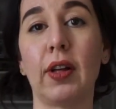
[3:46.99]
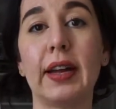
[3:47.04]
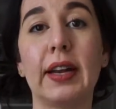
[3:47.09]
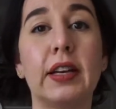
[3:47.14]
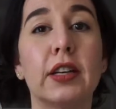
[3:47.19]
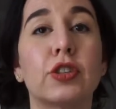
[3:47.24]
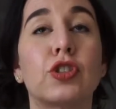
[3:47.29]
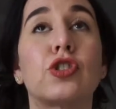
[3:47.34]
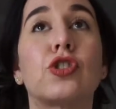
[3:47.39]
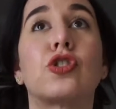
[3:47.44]
It
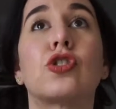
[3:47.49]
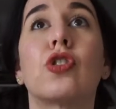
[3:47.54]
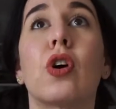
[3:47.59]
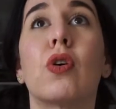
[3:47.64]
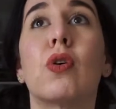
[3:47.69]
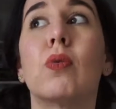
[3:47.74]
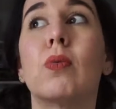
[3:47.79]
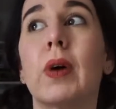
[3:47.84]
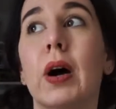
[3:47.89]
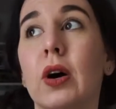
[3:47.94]
is
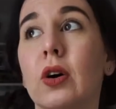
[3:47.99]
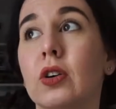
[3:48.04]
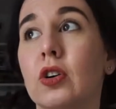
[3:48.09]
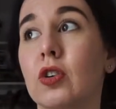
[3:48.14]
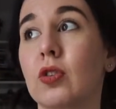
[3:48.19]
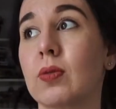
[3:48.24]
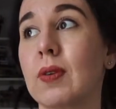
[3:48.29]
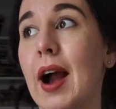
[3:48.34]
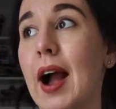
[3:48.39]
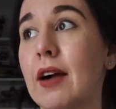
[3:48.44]
so well
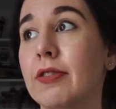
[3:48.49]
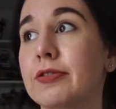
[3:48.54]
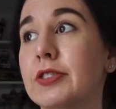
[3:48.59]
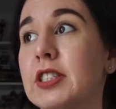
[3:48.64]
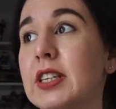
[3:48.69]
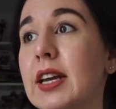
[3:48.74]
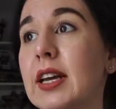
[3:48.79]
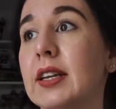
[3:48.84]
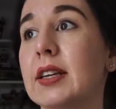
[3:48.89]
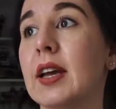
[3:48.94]

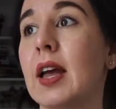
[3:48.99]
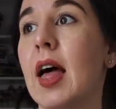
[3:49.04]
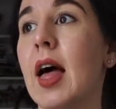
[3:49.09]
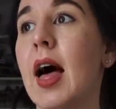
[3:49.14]
crafted.